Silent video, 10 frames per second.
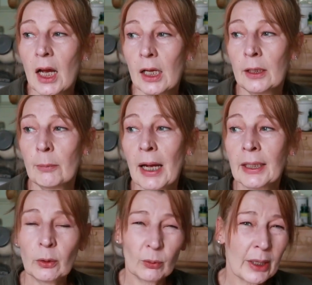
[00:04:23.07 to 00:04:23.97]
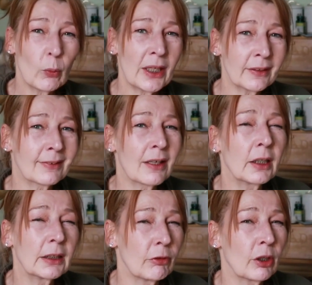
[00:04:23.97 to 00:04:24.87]
and it went
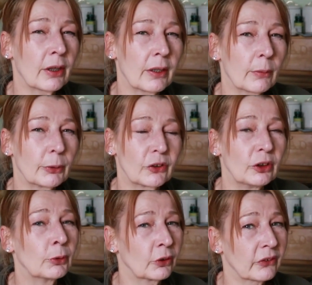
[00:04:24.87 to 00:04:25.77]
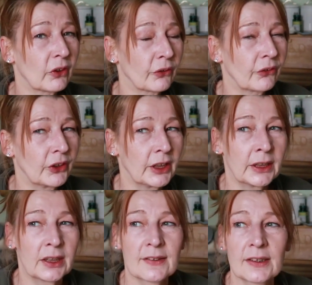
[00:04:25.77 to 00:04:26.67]
slightly wrong. I think I put too much salt in
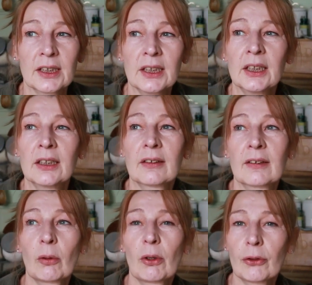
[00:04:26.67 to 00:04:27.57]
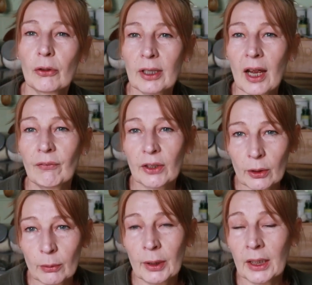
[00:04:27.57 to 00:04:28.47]
it, so I thought I'd have a go
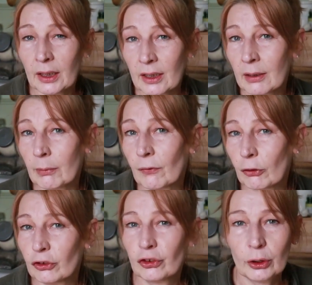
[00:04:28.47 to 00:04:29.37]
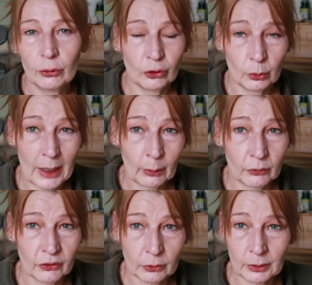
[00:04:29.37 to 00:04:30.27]
at making it before I showed you how
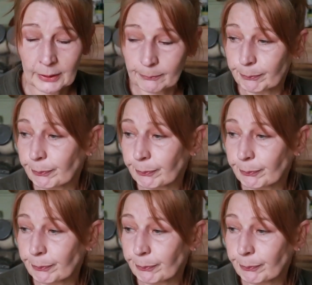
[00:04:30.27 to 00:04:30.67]
to do it.